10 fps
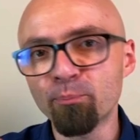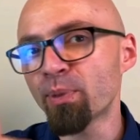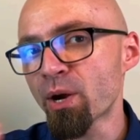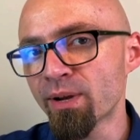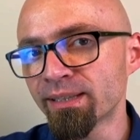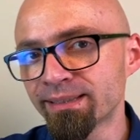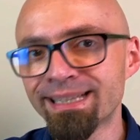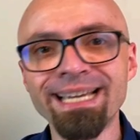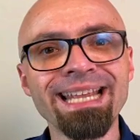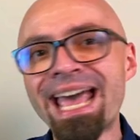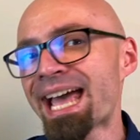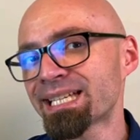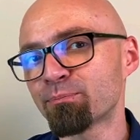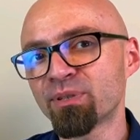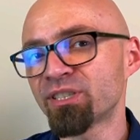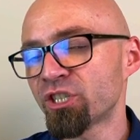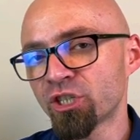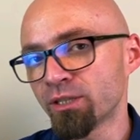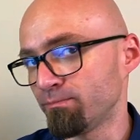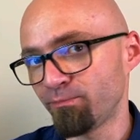parent that has
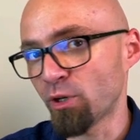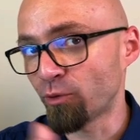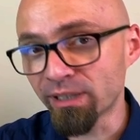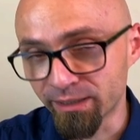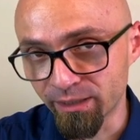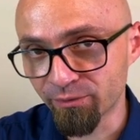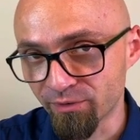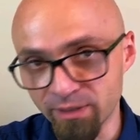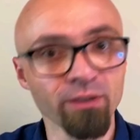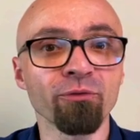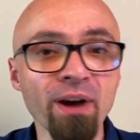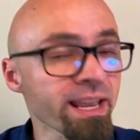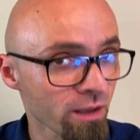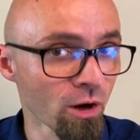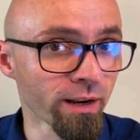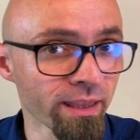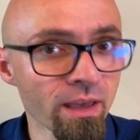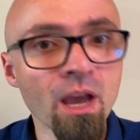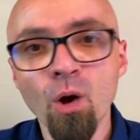position relative defined on it